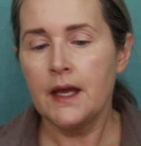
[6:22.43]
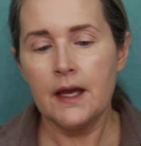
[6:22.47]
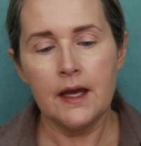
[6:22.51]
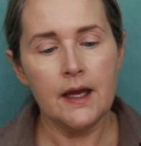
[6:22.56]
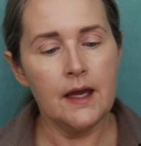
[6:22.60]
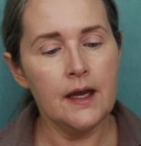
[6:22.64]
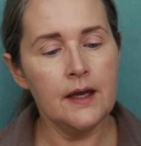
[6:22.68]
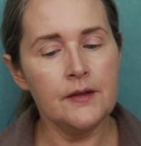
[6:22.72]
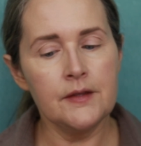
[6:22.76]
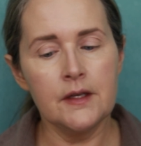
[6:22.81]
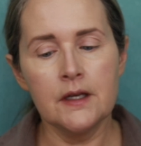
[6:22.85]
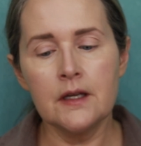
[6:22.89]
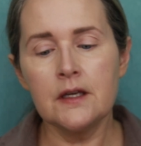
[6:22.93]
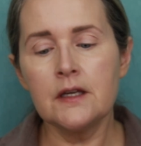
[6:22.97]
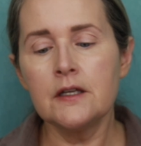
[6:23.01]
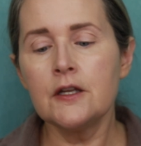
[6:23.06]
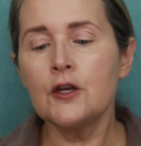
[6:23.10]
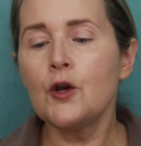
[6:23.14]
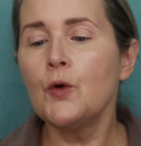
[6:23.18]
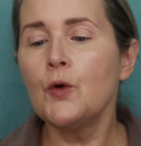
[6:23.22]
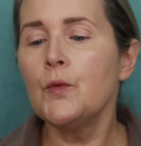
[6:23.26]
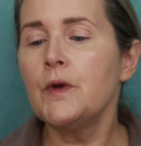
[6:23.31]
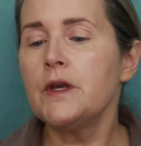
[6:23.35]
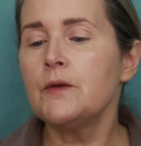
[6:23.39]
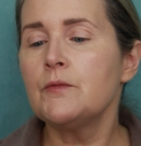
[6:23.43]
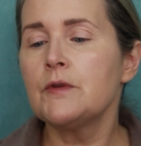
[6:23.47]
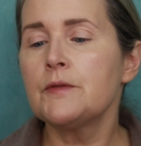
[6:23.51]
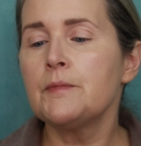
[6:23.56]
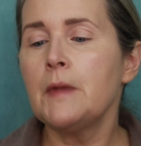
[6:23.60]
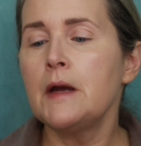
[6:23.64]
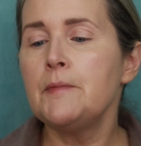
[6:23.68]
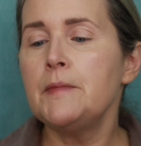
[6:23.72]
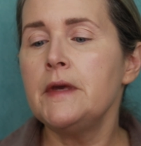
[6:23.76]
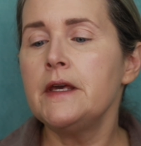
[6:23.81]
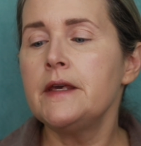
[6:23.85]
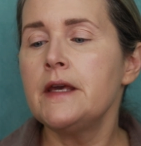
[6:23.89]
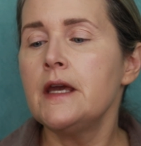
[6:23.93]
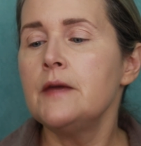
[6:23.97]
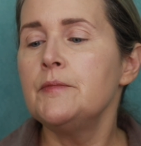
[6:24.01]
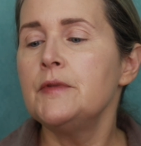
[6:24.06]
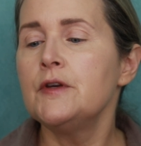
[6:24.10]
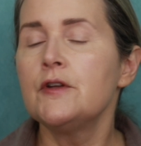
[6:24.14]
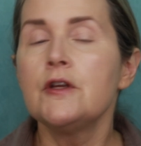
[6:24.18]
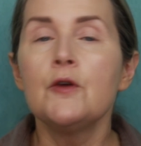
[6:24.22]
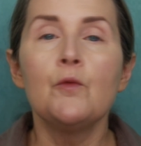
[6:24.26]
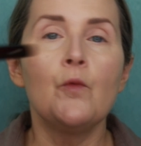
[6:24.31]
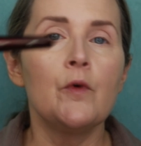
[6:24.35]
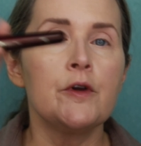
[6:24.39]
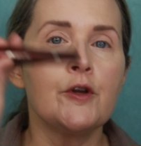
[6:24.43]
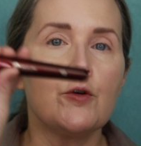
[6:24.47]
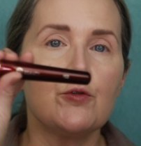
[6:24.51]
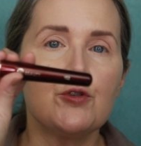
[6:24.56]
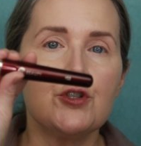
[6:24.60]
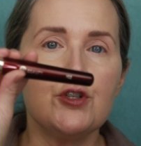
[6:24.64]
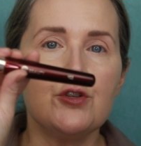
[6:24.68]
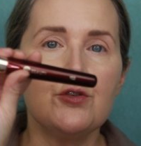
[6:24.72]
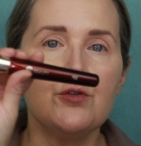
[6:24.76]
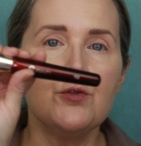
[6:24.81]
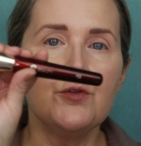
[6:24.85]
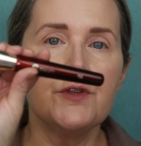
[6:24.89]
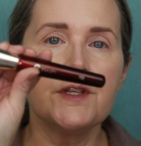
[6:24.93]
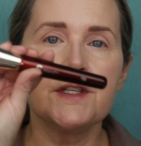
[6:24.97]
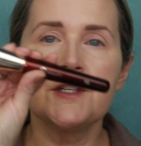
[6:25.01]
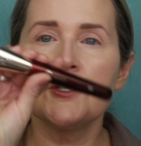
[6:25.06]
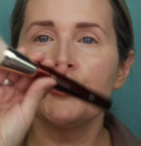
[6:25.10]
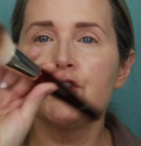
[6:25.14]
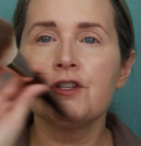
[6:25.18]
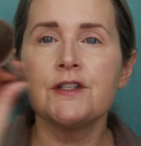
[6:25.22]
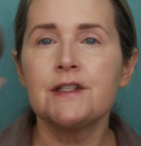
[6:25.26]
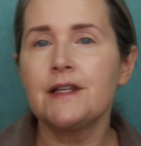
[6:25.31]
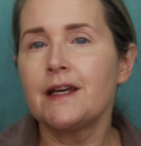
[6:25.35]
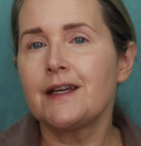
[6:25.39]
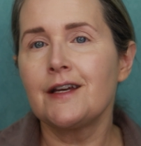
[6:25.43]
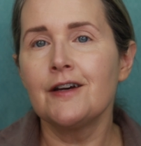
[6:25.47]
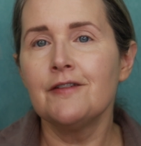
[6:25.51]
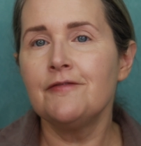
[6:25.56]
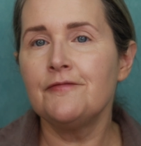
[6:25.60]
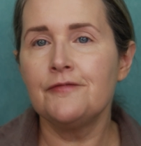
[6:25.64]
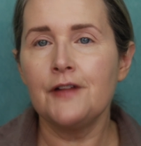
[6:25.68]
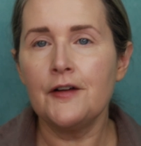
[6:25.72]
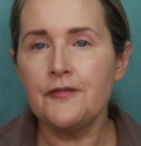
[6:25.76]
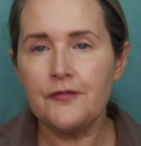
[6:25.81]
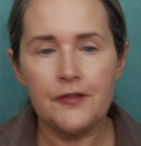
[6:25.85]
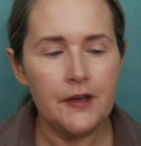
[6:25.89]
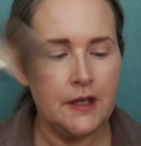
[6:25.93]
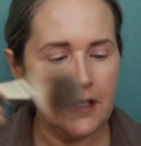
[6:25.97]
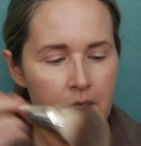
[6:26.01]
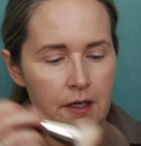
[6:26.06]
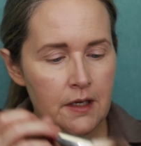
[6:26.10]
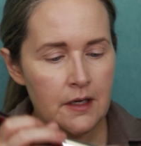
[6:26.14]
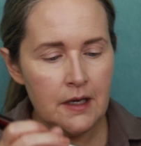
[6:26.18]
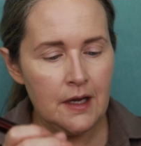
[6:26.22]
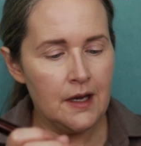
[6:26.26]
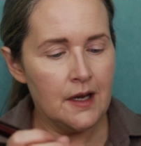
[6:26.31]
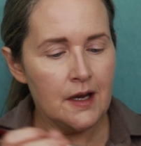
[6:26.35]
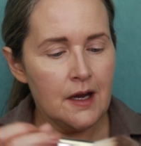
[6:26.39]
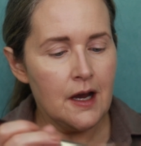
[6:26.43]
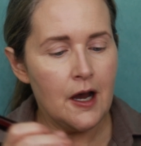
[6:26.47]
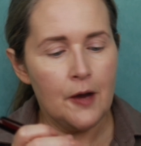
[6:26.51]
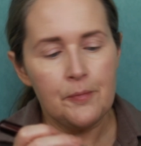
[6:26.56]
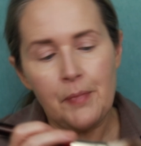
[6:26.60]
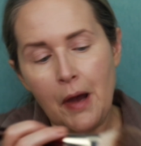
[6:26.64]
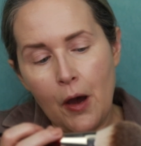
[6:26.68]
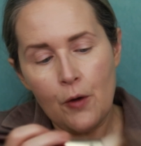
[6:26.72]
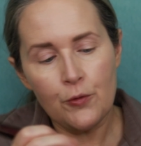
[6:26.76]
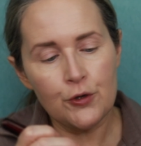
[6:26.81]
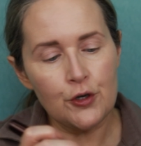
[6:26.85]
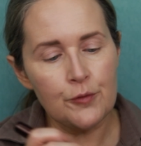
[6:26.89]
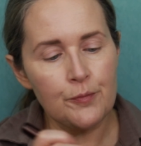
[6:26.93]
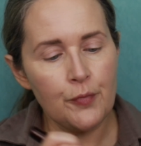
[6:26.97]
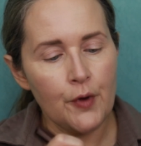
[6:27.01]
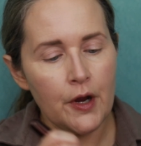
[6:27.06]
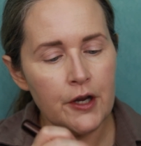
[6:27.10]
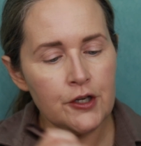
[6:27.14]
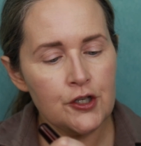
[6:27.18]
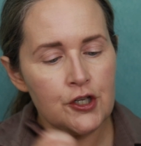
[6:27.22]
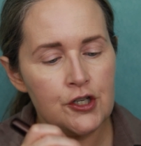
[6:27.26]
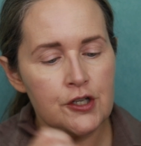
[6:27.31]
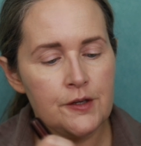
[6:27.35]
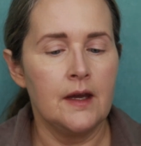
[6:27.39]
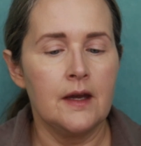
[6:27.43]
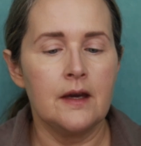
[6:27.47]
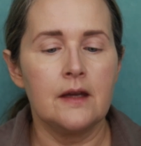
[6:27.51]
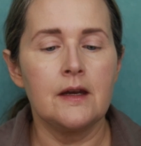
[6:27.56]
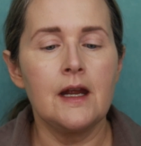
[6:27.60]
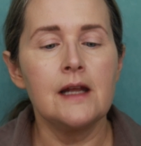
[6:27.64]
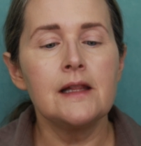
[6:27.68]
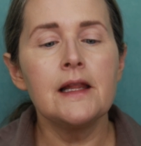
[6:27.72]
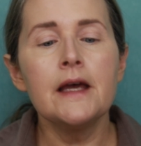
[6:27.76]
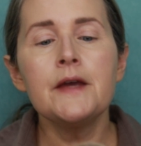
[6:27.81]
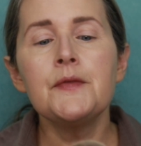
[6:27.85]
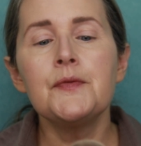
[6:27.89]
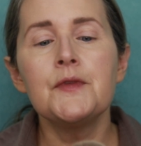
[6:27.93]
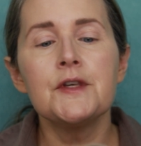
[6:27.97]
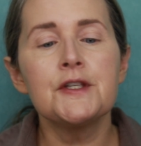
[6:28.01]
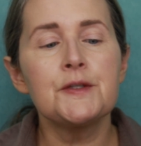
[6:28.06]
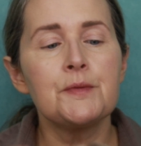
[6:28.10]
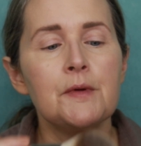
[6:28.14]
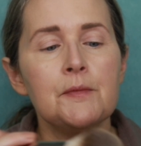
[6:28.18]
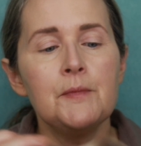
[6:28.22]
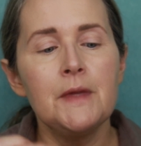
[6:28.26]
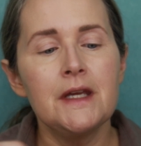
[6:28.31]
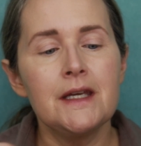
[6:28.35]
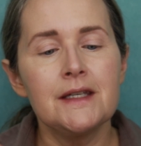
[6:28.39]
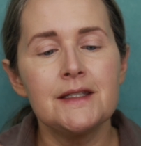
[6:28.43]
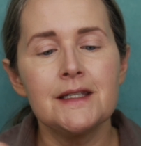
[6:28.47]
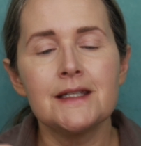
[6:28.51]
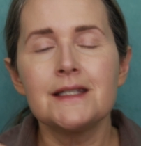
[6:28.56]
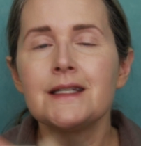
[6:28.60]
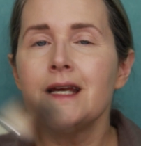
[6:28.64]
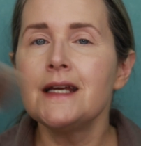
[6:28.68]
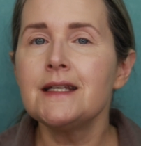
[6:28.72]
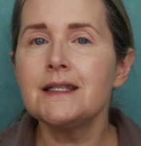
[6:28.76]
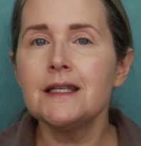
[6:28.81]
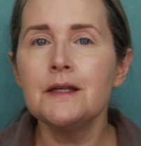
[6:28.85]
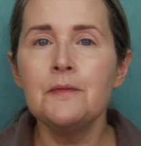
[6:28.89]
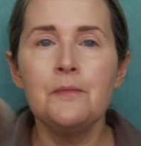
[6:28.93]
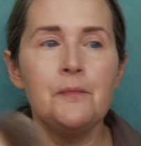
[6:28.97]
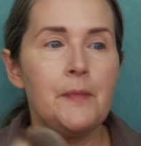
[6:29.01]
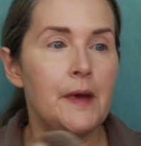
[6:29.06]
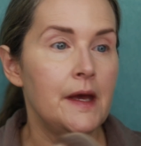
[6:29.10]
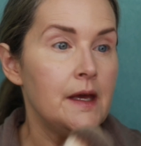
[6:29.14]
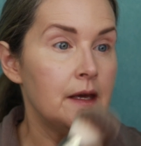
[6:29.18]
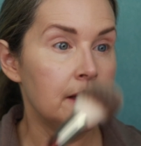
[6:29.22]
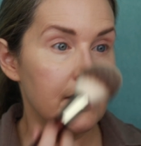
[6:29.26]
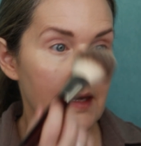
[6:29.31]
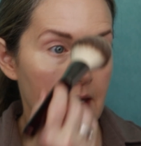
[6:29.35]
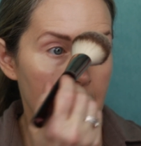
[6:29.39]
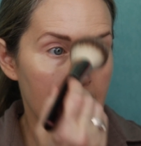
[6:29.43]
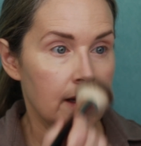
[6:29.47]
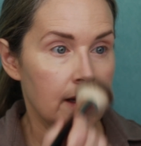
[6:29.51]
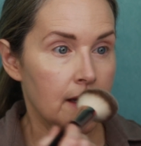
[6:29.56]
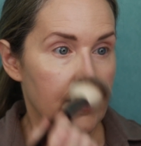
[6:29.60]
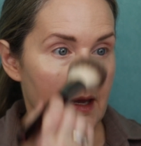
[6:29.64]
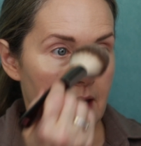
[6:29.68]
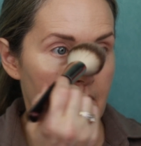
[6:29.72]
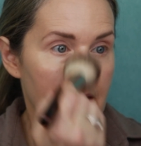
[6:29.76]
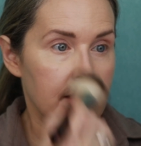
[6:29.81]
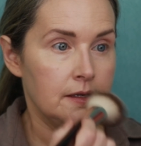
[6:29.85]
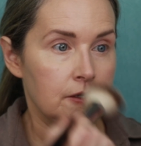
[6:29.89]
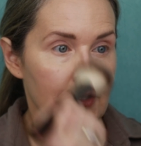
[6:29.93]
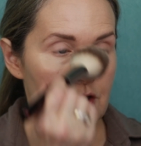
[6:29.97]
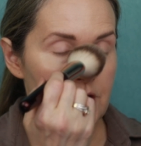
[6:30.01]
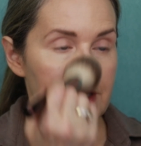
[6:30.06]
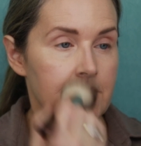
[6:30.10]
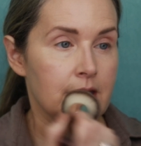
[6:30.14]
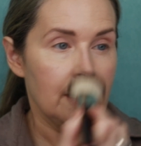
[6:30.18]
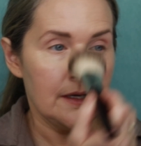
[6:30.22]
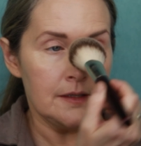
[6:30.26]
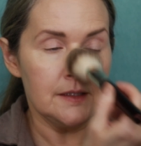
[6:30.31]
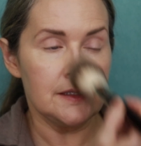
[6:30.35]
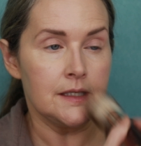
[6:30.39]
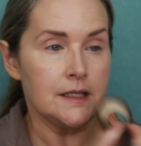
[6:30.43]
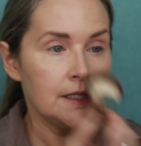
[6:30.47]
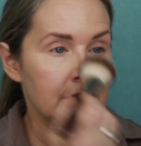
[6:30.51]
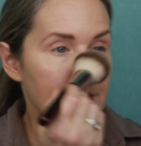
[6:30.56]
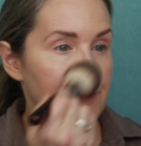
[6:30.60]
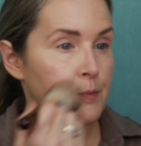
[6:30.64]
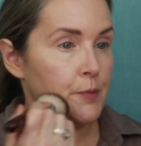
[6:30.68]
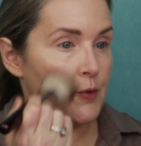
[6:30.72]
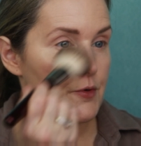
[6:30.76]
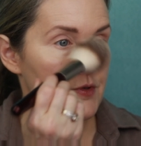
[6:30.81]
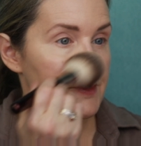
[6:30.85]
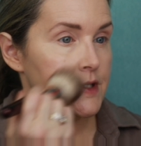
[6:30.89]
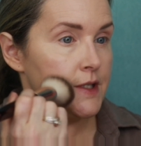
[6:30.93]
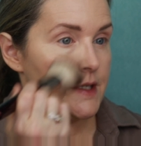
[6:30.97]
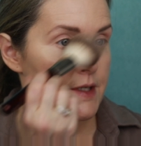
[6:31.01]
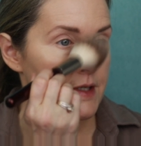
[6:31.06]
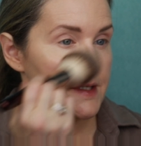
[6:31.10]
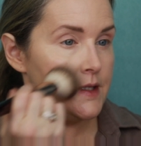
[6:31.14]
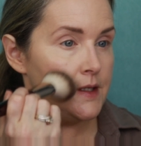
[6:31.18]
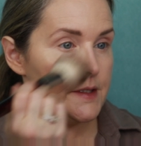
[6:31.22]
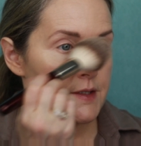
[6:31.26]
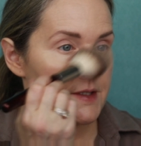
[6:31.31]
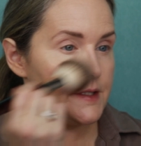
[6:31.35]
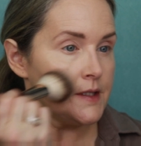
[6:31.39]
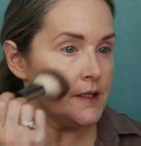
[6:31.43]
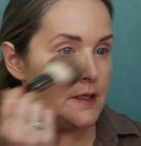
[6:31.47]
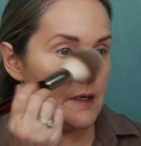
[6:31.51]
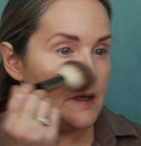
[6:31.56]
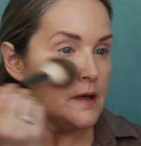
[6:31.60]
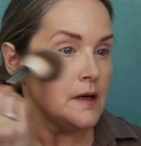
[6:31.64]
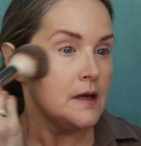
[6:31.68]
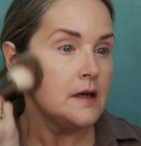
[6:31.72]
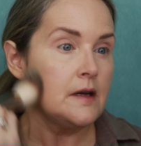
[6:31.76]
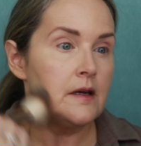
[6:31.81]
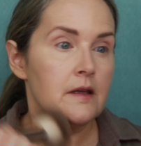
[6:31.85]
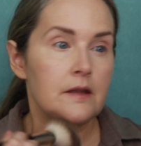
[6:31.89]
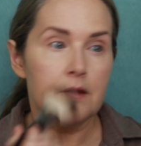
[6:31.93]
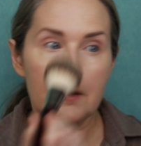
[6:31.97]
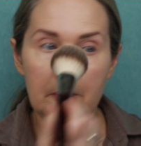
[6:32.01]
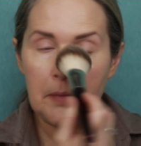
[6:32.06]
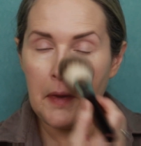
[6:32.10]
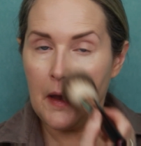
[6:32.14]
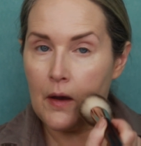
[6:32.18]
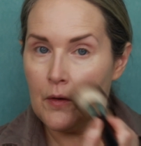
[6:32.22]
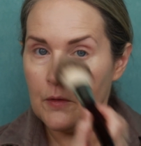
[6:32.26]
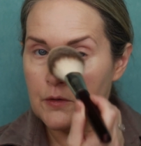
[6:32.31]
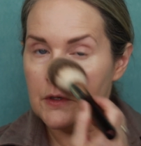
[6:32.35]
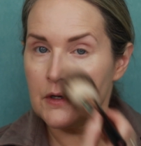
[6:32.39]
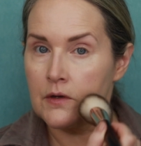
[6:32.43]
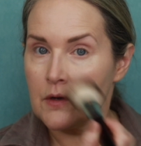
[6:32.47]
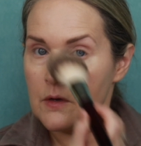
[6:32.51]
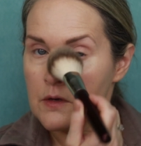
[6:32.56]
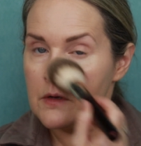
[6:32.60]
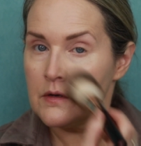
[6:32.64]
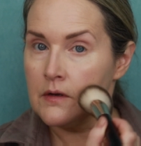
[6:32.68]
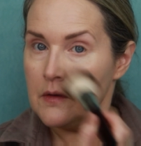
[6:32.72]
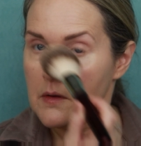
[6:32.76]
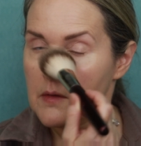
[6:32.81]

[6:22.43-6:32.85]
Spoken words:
And then I'm going to go in with my BK Beauty 102. This is just like a fluffy powder brush. And I like this one because it's nice and big, and it just kind of disperses the powder